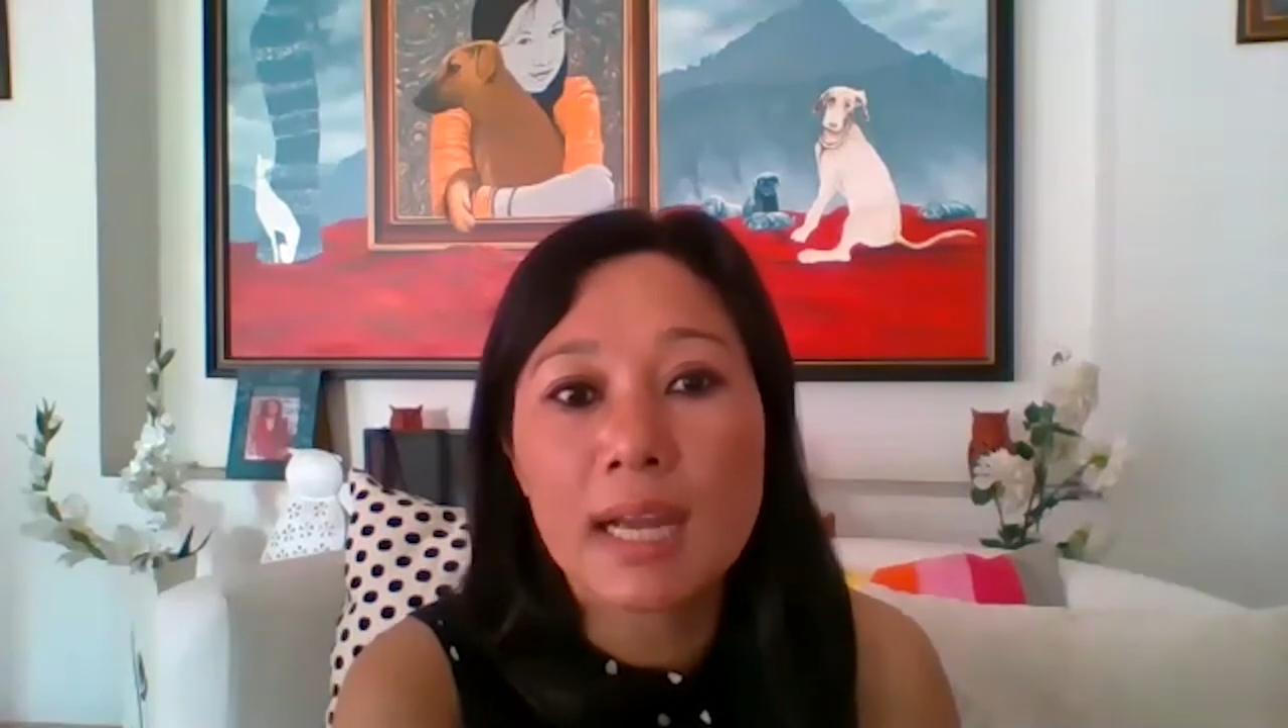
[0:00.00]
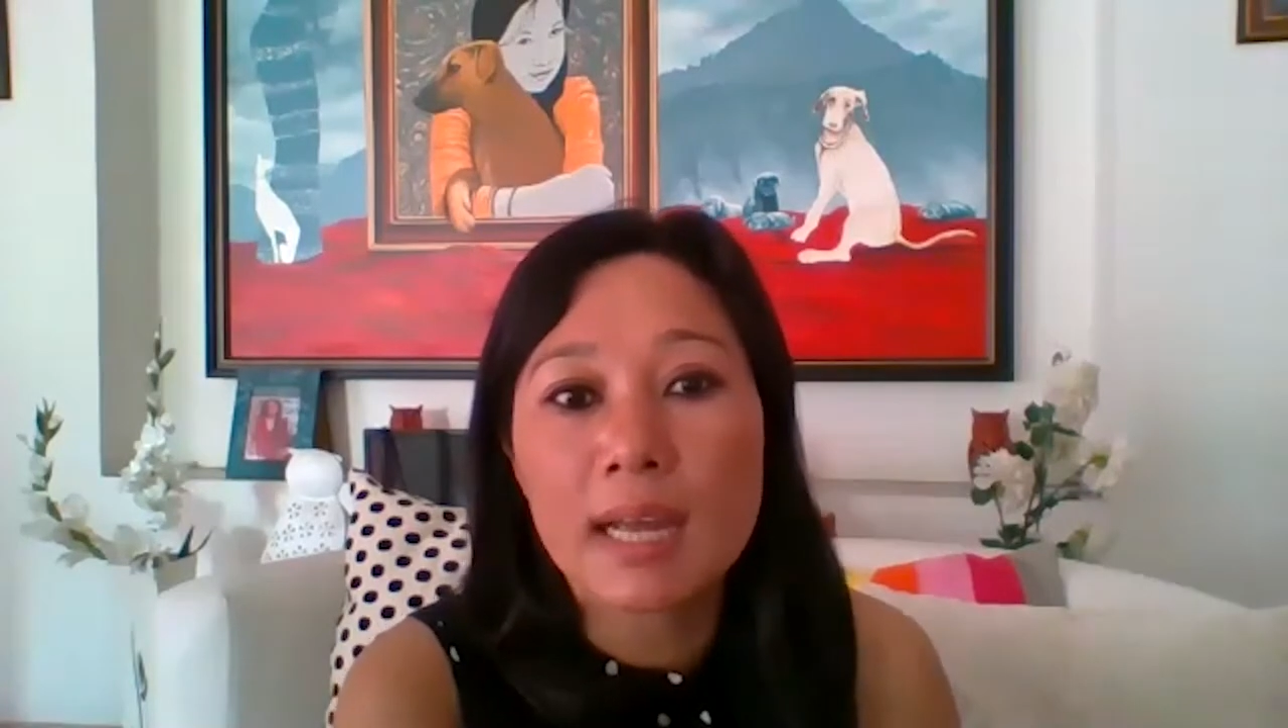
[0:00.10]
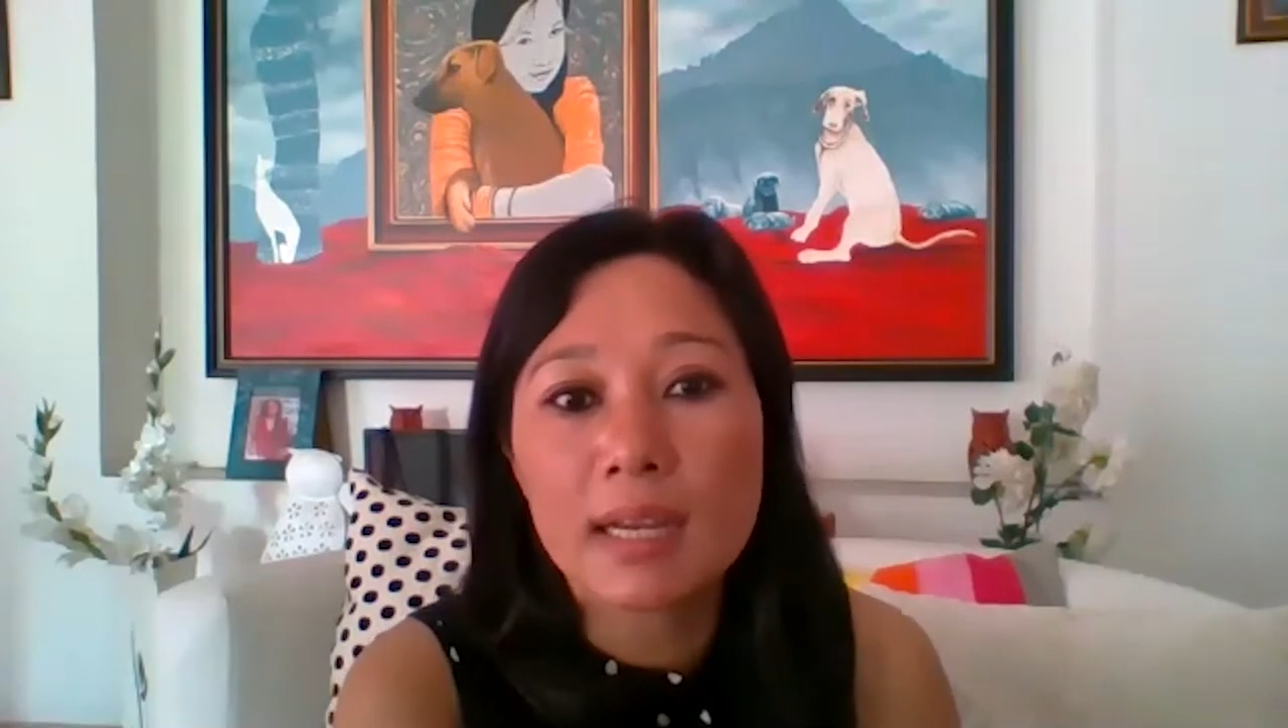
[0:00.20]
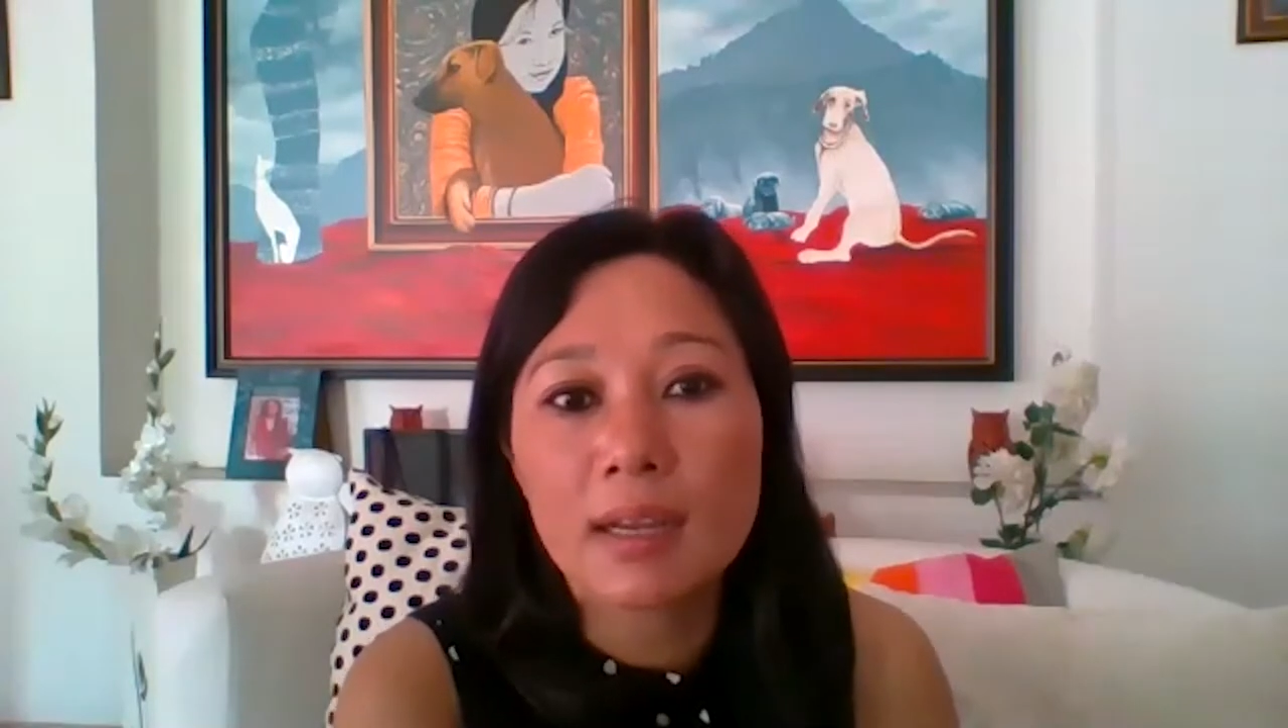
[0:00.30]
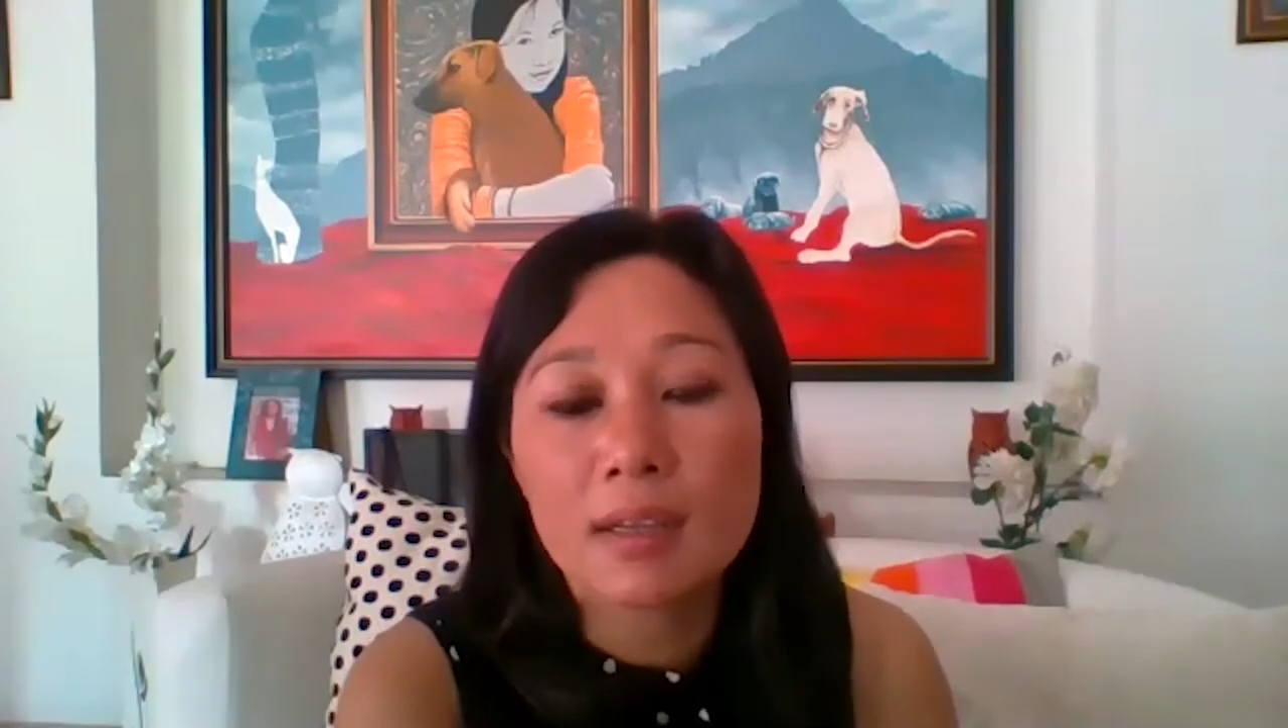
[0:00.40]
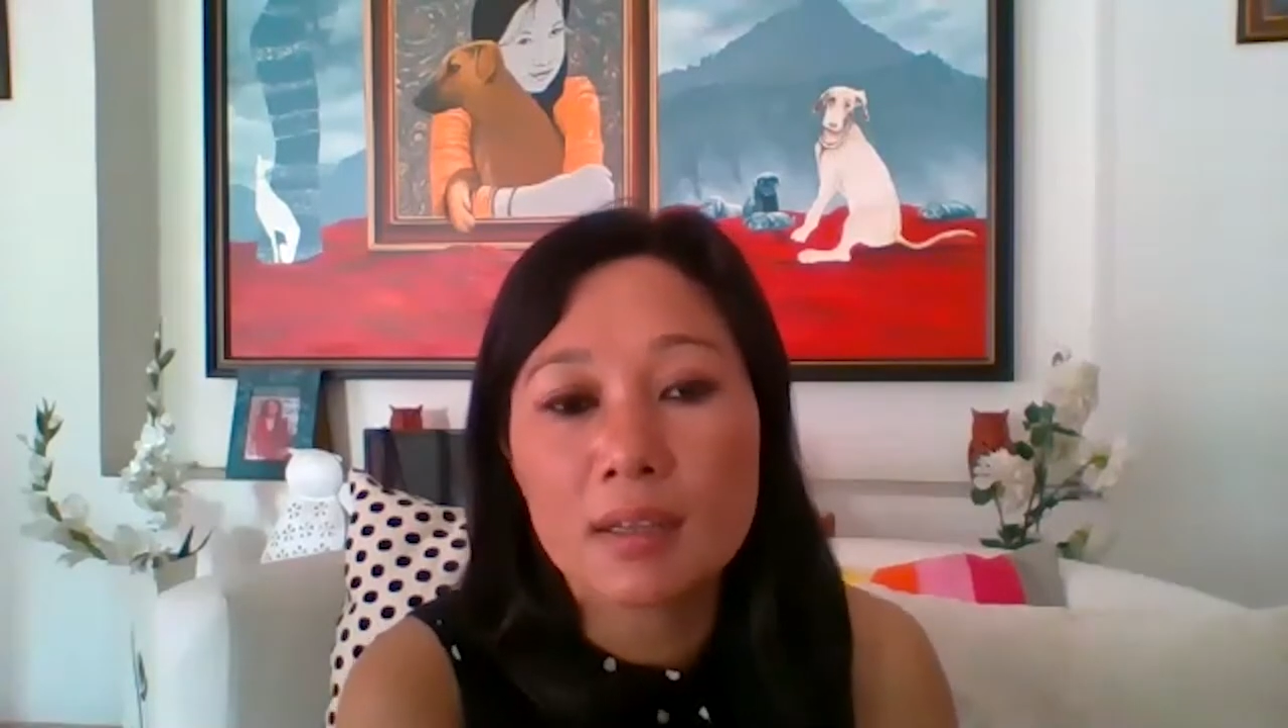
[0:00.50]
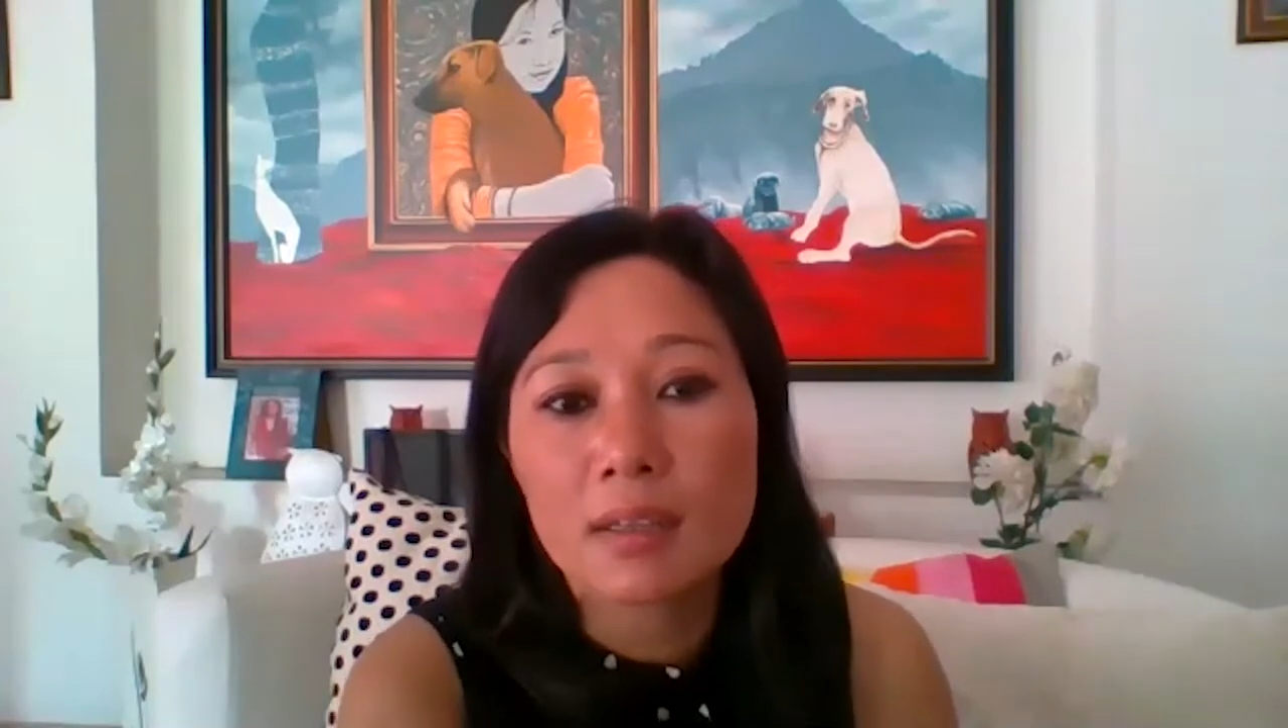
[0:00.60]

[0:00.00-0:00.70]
Dara,